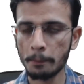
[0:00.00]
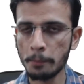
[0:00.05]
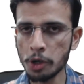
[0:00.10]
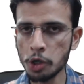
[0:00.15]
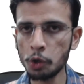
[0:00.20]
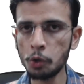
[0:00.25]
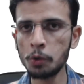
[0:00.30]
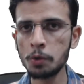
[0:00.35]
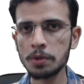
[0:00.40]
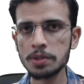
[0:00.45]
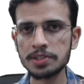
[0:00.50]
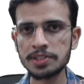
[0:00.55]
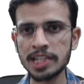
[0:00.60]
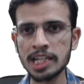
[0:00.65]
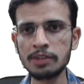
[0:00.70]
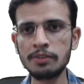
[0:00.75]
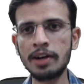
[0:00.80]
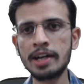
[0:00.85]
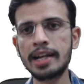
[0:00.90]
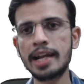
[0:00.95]
blue,
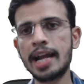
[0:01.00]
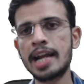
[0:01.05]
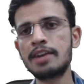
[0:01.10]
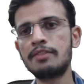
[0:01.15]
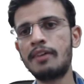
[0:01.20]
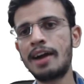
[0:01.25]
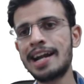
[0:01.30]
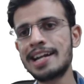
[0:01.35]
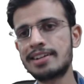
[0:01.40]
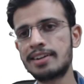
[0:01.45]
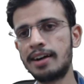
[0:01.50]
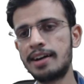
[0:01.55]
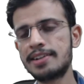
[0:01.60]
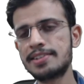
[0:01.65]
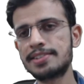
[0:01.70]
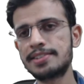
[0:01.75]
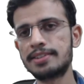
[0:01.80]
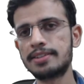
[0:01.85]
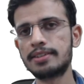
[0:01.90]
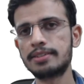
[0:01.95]
silver and white
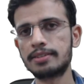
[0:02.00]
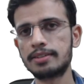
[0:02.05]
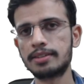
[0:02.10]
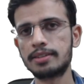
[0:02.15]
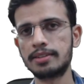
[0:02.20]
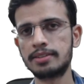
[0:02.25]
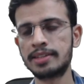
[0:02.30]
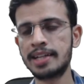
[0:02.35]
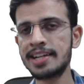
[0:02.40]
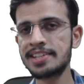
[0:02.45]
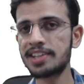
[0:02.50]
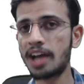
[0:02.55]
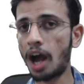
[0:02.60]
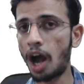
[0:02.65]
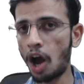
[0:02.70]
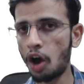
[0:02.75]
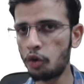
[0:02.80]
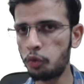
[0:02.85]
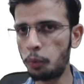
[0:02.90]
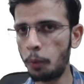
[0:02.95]
cars. That is
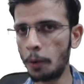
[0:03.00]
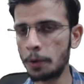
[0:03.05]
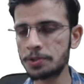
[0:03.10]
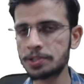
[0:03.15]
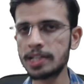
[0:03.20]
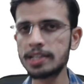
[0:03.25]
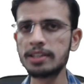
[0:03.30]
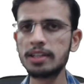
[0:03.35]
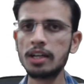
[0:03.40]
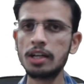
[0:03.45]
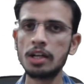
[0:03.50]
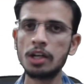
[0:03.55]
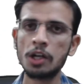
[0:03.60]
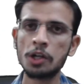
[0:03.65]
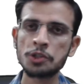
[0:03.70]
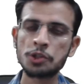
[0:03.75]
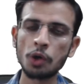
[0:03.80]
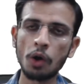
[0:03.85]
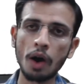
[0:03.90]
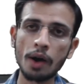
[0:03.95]
half portion.
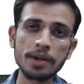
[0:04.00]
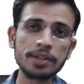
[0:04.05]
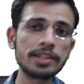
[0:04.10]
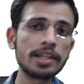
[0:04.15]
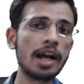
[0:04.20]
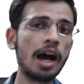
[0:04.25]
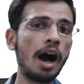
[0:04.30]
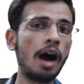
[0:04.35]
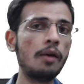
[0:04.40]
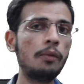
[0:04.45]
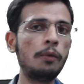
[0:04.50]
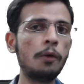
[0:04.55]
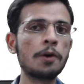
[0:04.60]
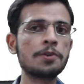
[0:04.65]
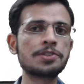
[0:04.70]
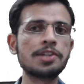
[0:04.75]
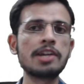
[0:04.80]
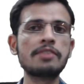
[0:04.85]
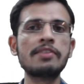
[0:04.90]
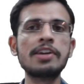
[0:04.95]
So another half
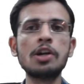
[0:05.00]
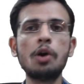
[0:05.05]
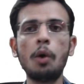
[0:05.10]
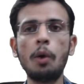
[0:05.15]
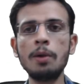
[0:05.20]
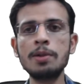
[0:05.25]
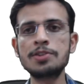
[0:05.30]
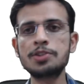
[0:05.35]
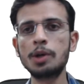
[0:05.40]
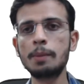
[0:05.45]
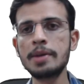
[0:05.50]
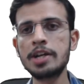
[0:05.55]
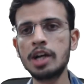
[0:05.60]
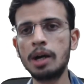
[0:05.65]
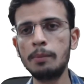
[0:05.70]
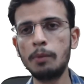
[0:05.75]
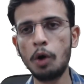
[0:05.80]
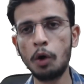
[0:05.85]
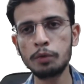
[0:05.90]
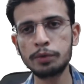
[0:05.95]
portion will also
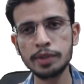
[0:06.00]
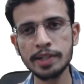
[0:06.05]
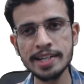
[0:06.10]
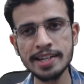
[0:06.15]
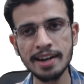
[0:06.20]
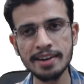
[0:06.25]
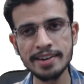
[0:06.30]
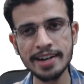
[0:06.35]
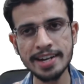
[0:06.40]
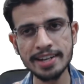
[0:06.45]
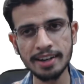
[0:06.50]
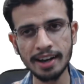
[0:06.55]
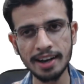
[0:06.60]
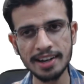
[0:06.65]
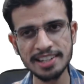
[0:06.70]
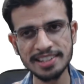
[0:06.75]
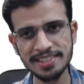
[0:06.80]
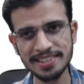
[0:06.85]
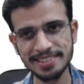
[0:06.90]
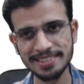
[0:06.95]
become of 300
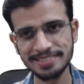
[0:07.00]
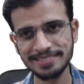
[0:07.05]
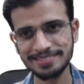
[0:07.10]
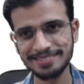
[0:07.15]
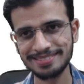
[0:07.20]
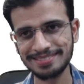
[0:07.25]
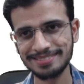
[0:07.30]
cars.